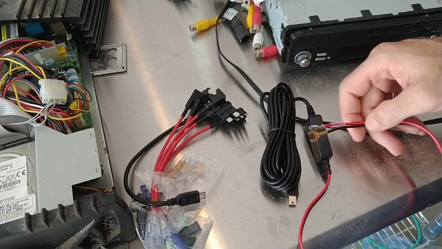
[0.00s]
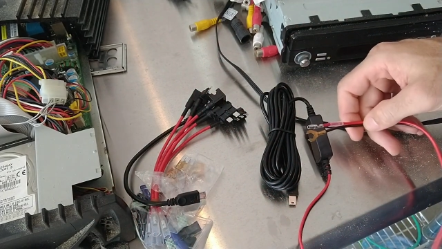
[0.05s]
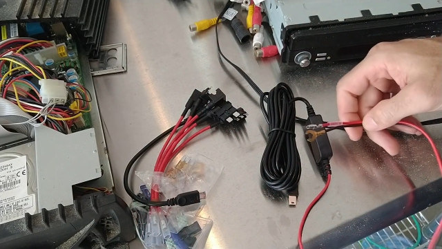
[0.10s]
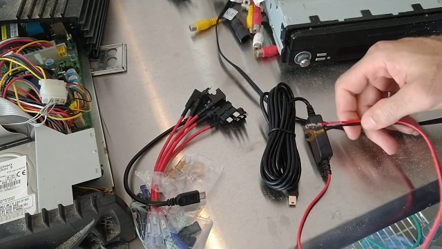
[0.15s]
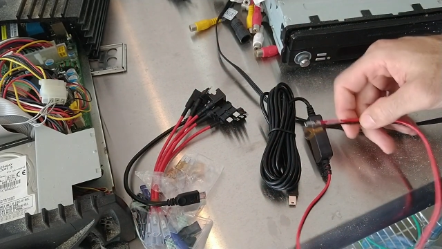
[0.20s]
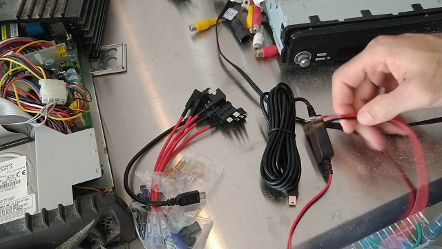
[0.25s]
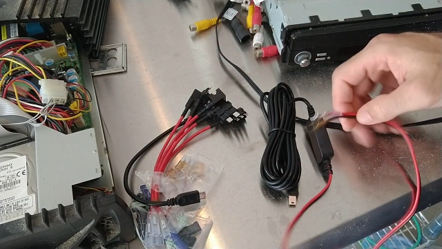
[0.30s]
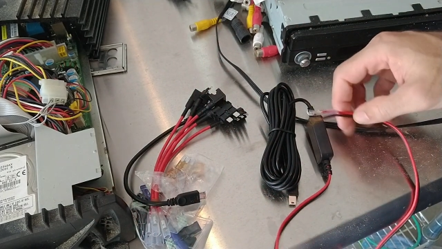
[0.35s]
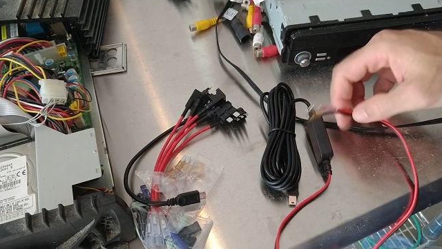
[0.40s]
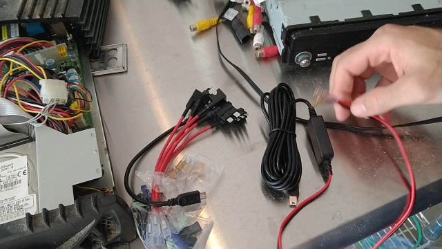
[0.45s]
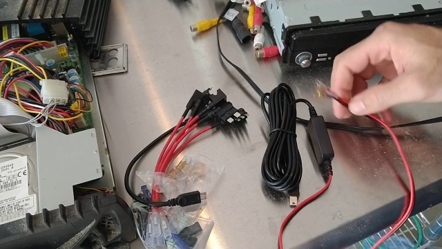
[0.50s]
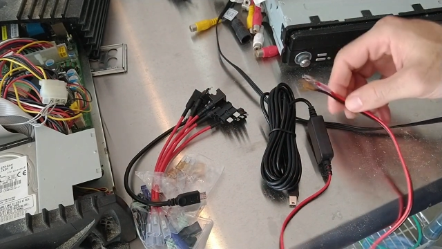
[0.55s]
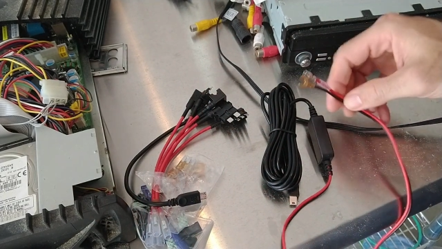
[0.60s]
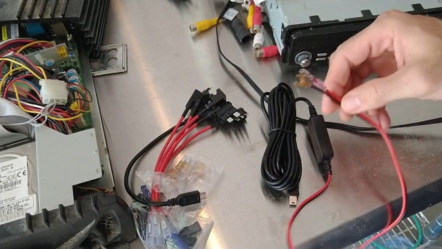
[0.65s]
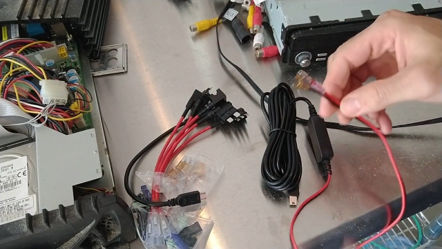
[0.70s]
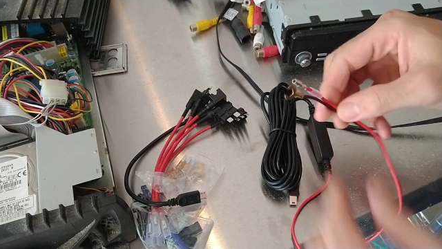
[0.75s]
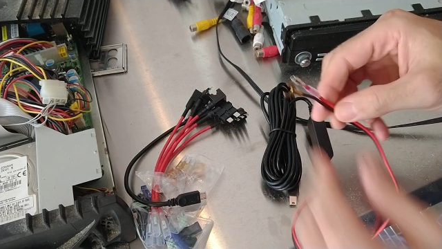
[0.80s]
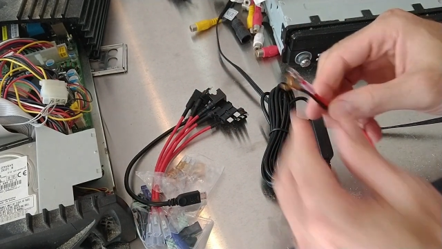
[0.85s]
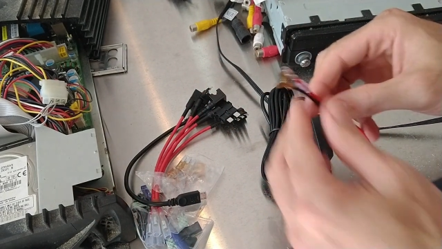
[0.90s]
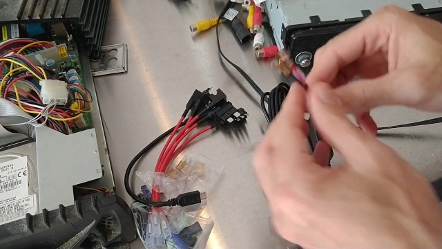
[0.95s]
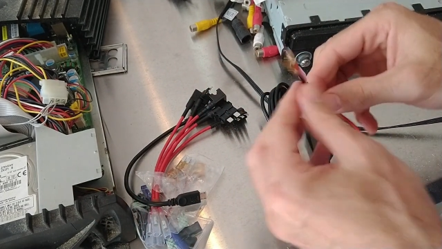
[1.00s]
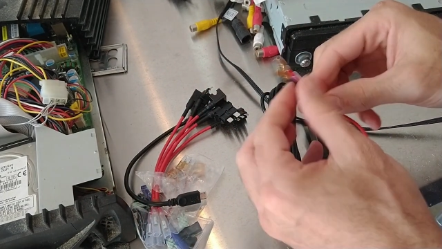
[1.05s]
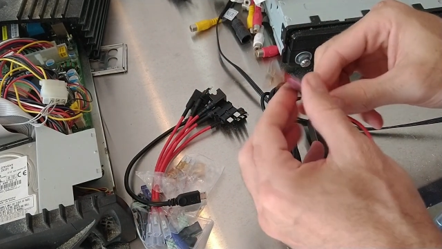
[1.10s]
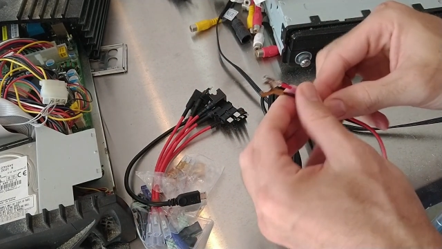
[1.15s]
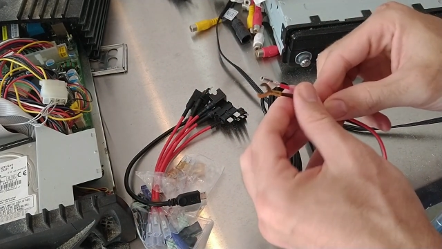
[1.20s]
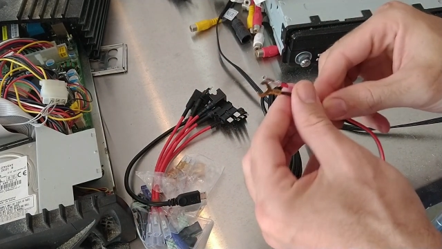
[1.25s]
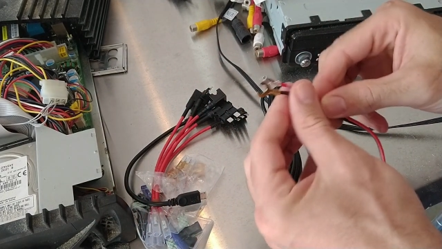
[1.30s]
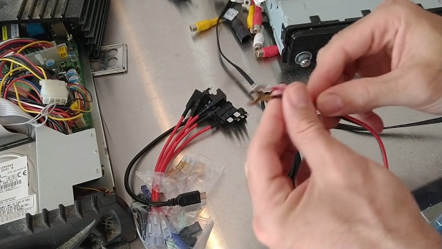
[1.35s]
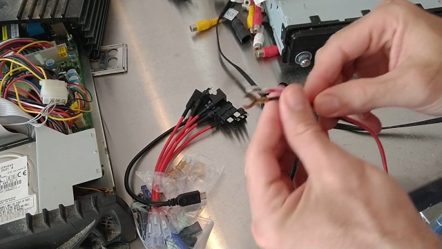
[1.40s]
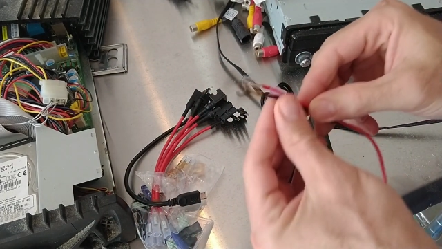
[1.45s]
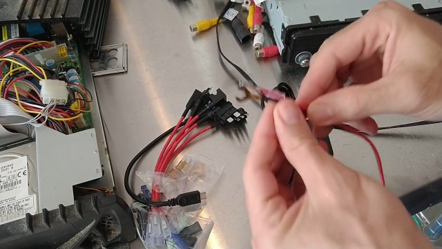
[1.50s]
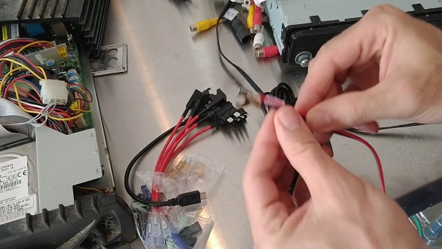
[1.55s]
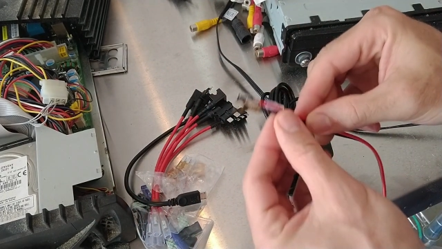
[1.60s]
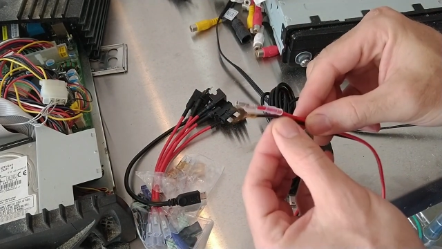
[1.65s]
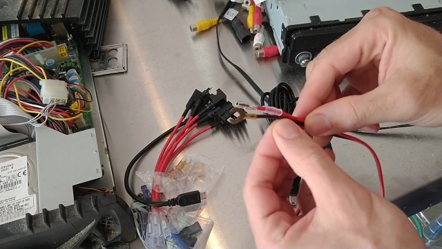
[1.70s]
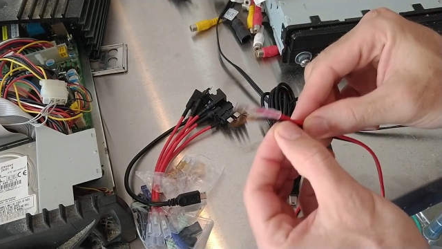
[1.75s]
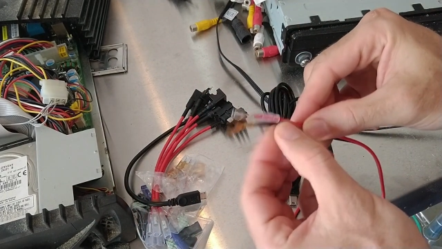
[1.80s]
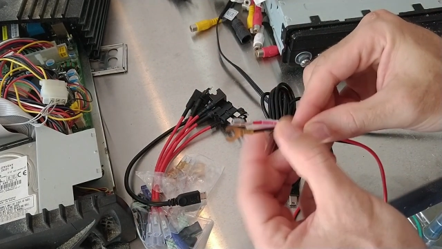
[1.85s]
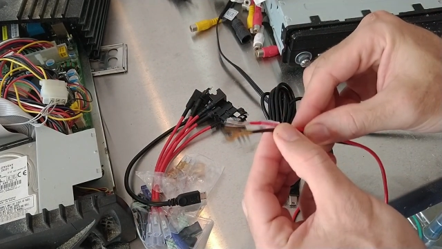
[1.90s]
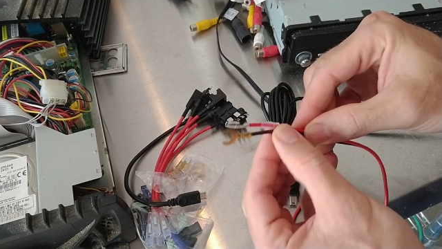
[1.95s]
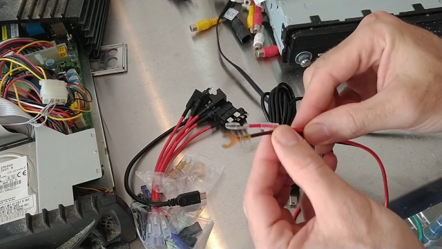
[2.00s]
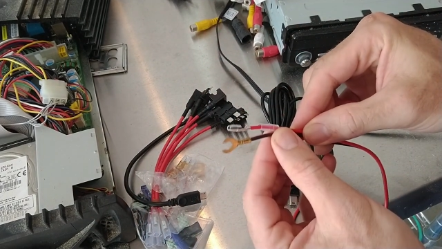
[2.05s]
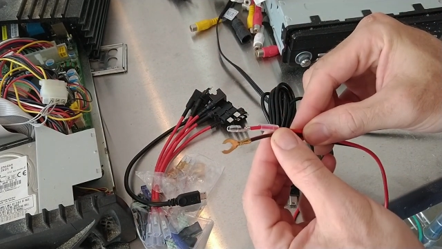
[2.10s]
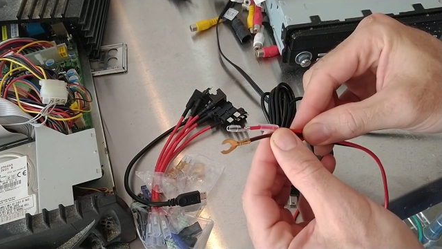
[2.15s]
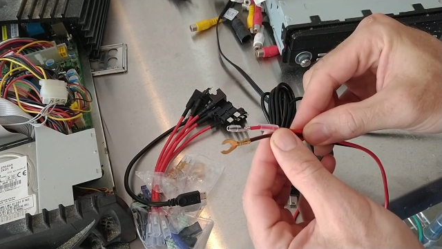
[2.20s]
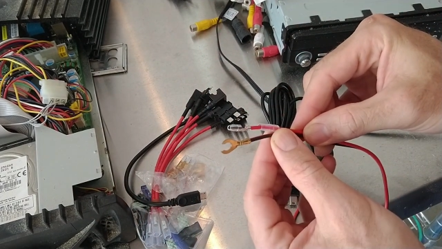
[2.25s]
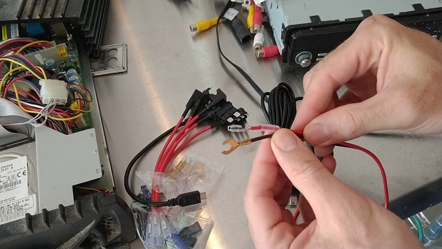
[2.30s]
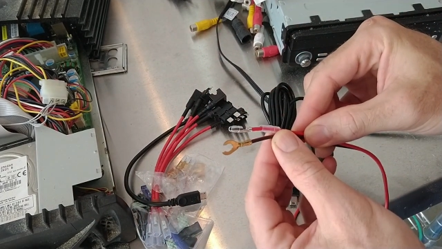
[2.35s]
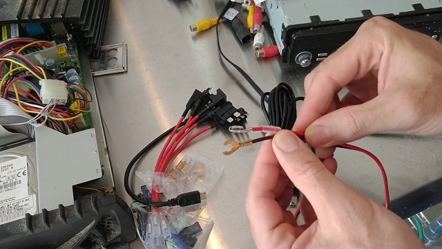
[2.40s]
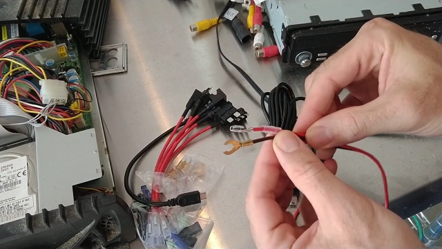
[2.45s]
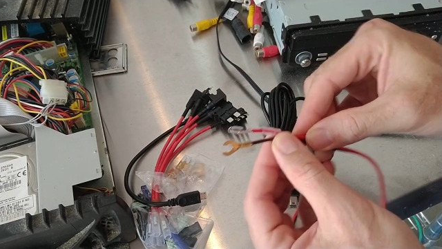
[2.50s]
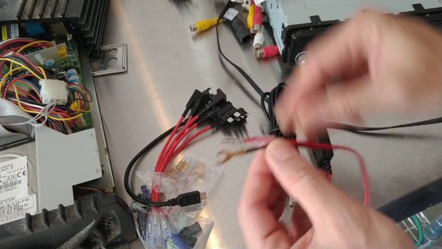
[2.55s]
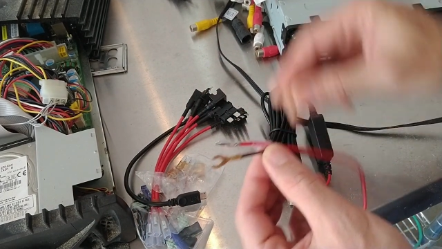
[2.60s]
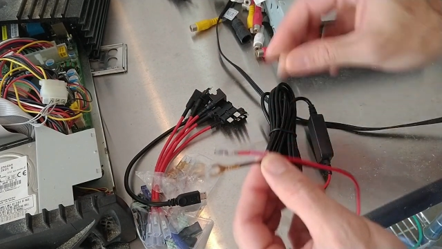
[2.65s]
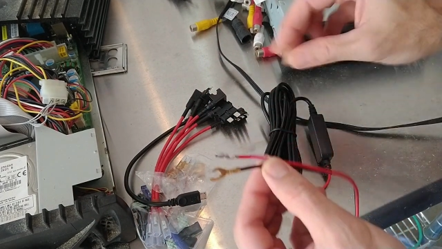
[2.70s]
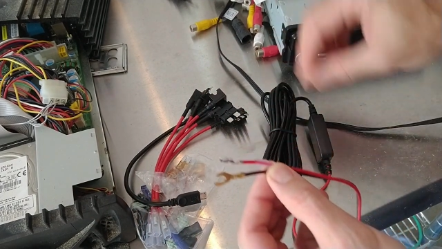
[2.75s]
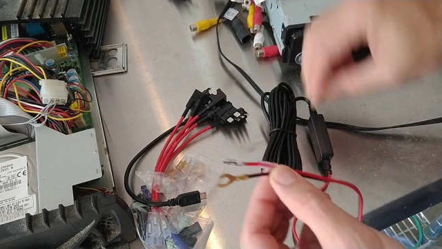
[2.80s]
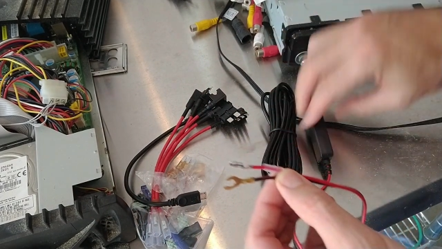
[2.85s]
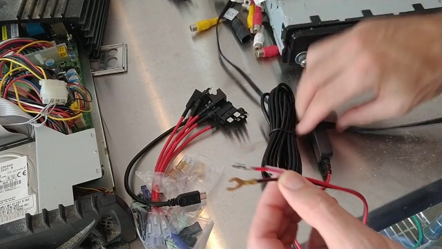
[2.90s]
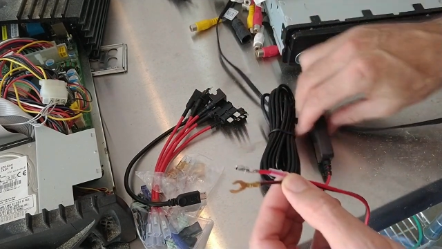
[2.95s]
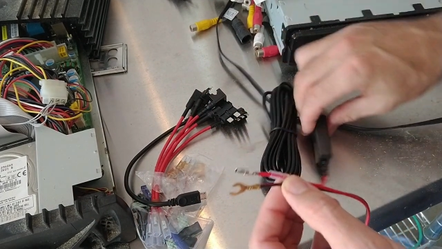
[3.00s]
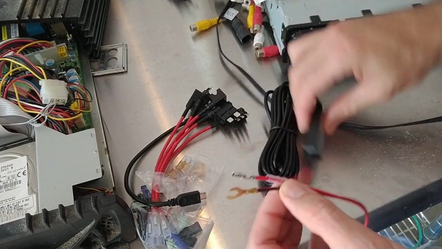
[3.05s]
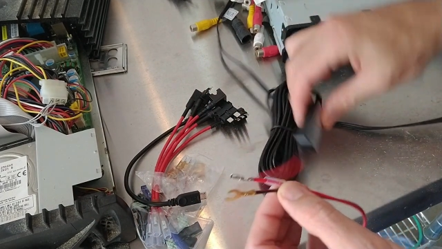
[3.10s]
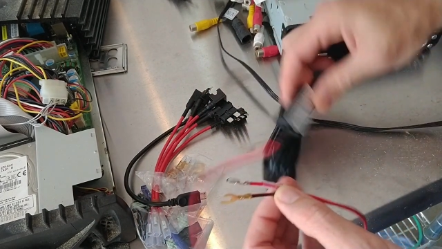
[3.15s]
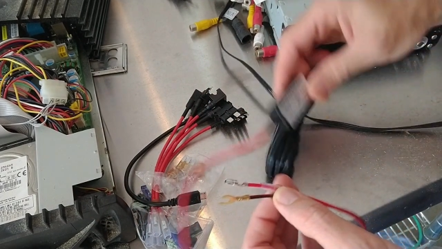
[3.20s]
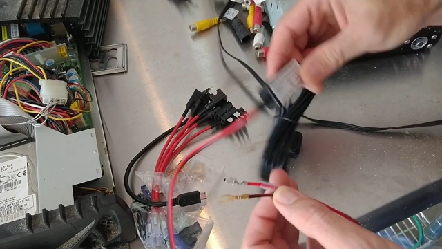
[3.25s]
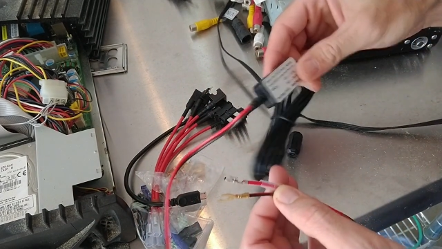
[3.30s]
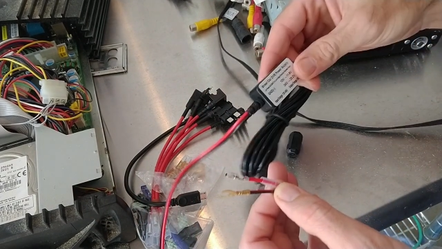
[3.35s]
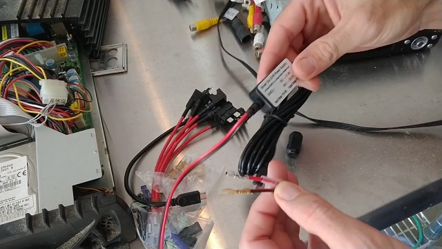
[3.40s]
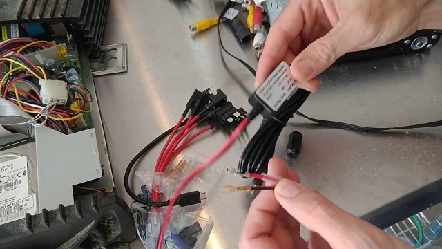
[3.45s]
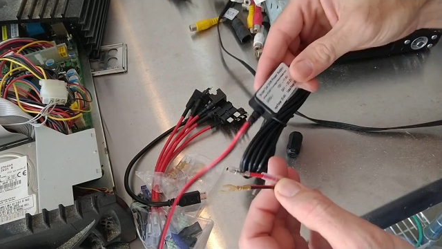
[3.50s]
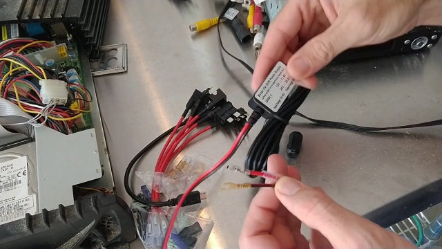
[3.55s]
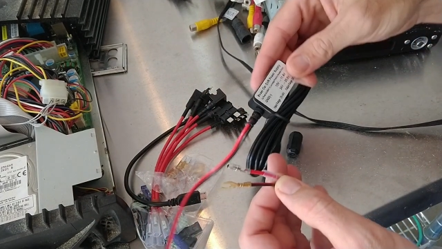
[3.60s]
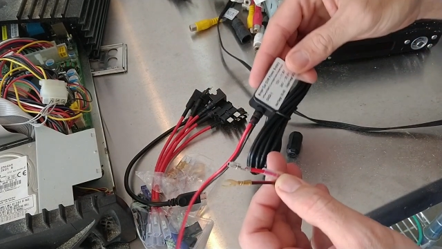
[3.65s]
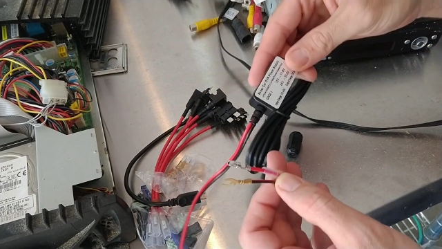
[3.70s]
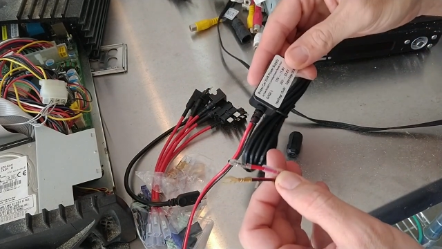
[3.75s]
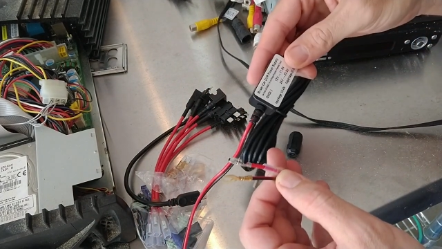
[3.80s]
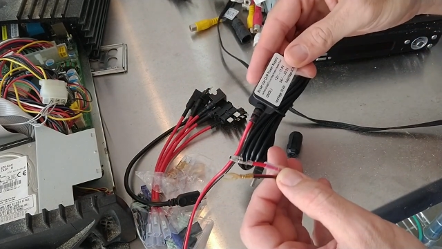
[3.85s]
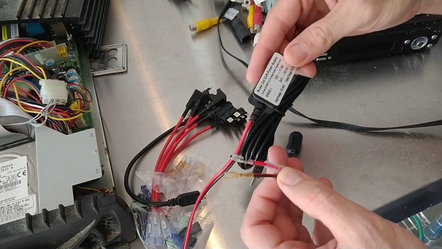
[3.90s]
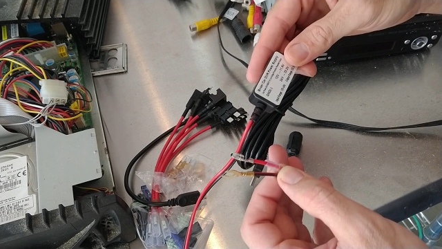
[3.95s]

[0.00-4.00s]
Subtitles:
No face is visible, so there are no lips to read.